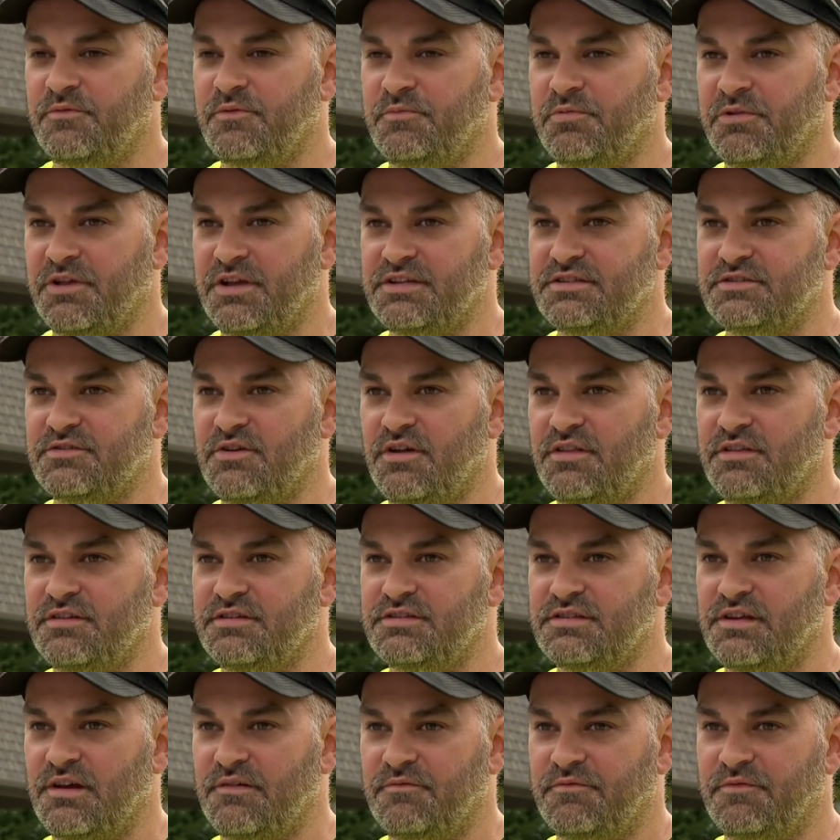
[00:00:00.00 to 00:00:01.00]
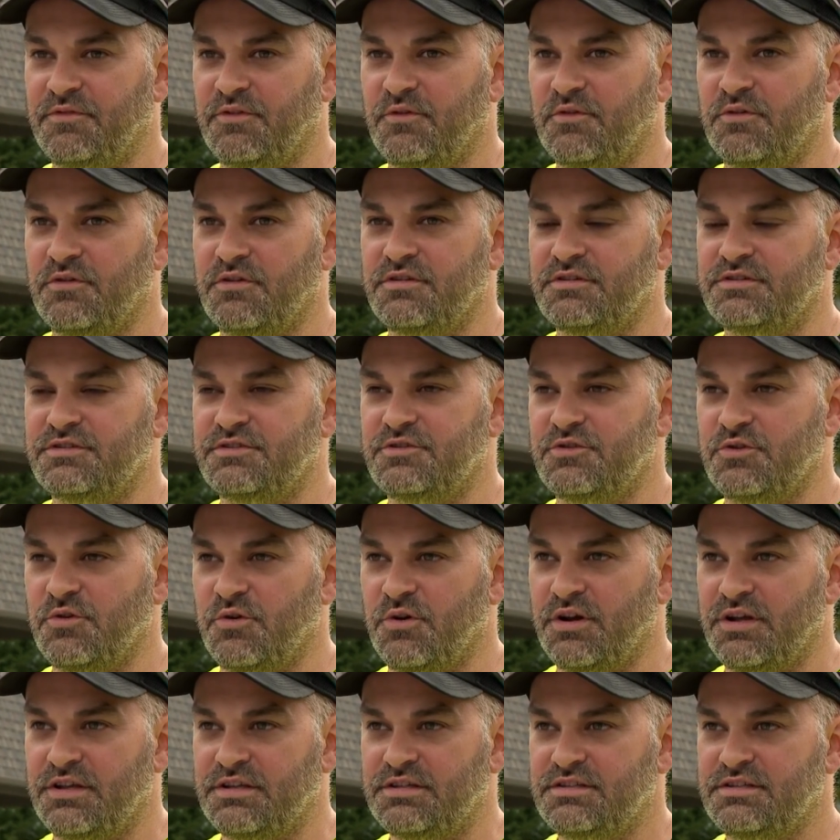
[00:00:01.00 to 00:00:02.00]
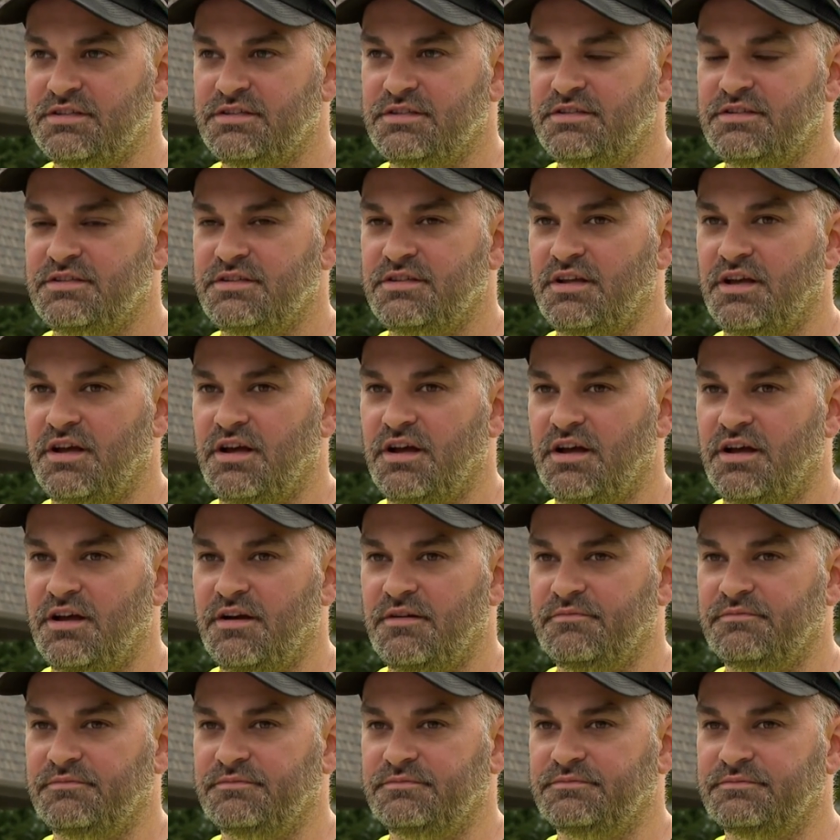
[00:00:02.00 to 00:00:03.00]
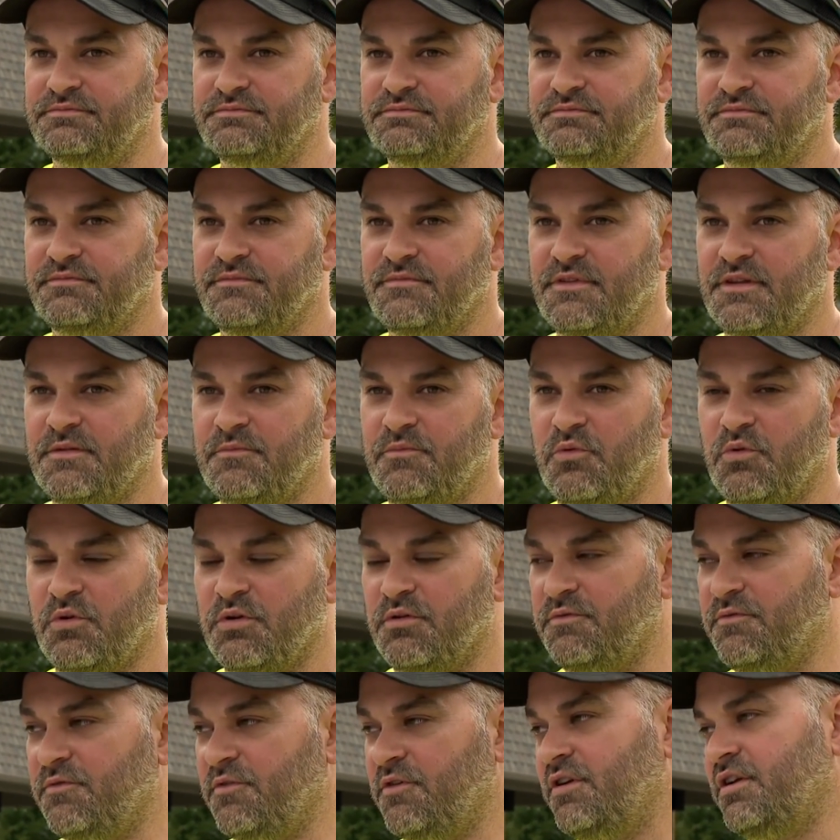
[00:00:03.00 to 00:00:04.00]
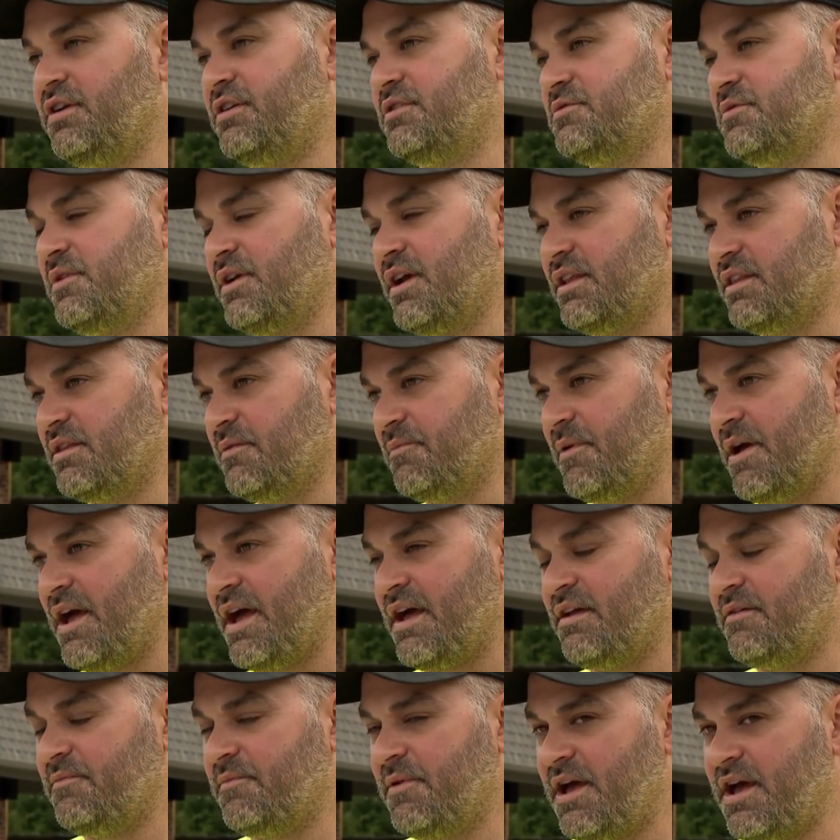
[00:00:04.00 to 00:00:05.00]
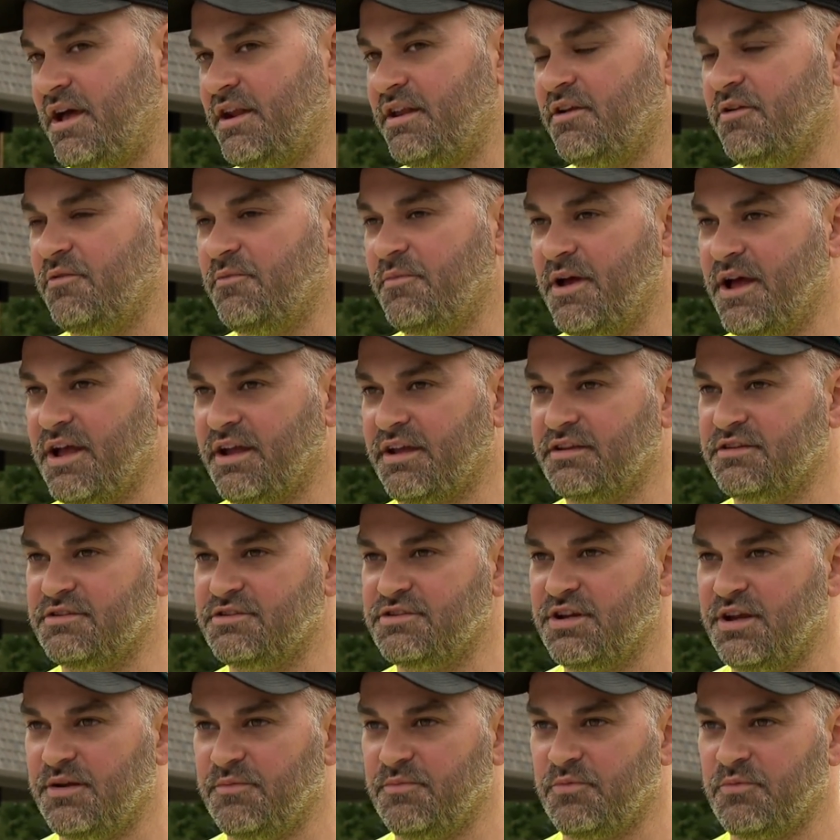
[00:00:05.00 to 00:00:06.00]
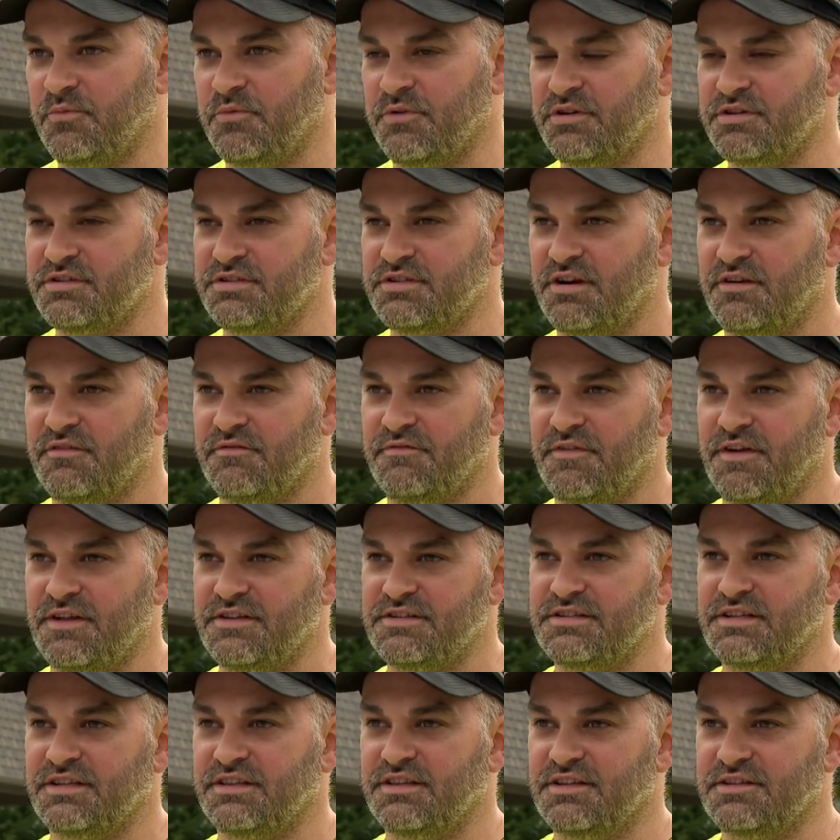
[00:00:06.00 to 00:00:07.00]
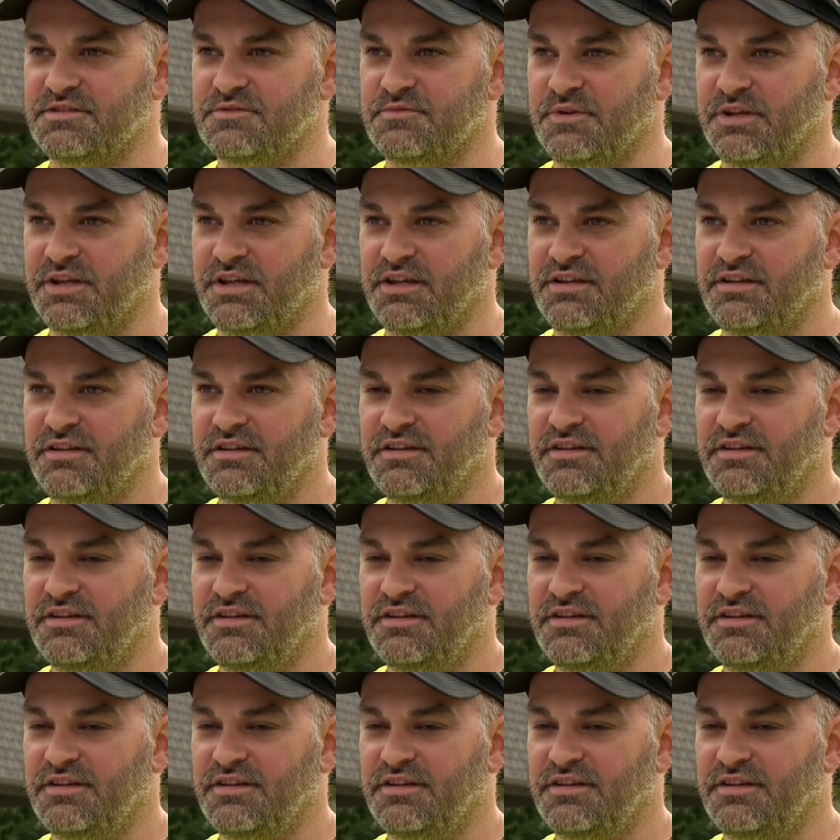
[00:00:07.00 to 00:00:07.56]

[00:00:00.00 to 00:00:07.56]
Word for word: replaced all the subfloors, joists, poured footings. We got the patio back in shape, and we're going to start fencing this week.